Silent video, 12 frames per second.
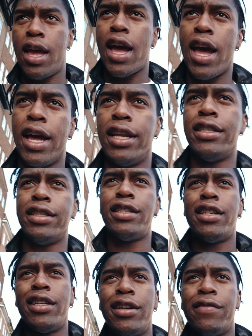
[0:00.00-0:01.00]
And
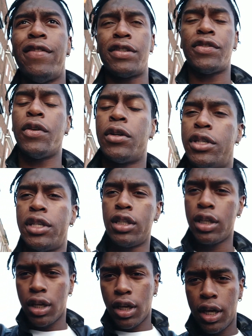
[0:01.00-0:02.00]
thanks for watching
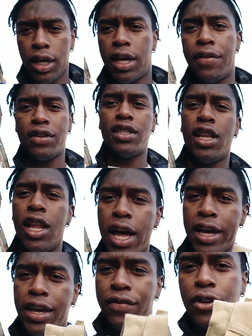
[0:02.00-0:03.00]
give us a
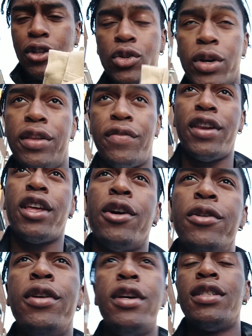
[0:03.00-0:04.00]
like if you enjoyed the video
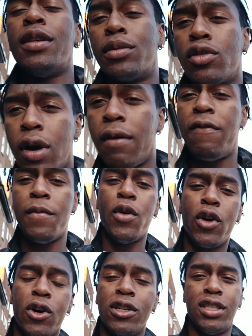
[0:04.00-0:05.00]
subscribe for more
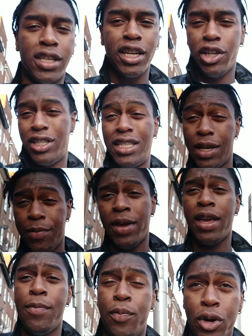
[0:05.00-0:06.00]
content you see
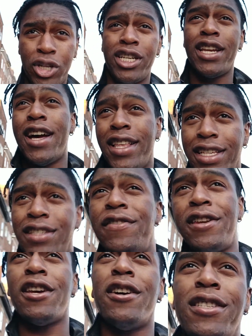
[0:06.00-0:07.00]
me pushing out these
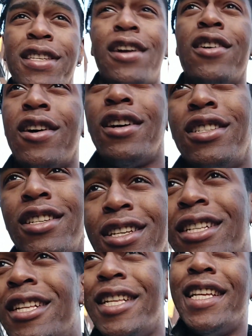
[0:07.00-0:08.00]
videos now
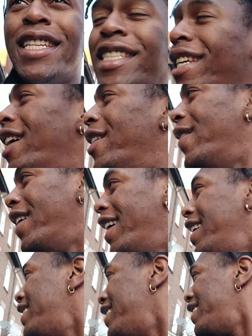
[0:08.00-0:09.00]
guys so uh,
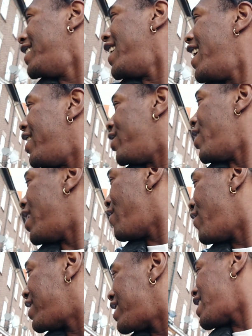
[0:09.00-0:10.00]
yeah you got
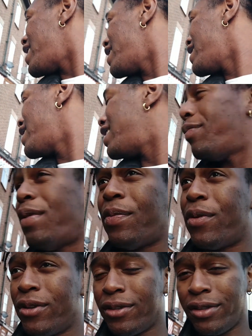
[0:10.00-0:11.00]
anything to say to the people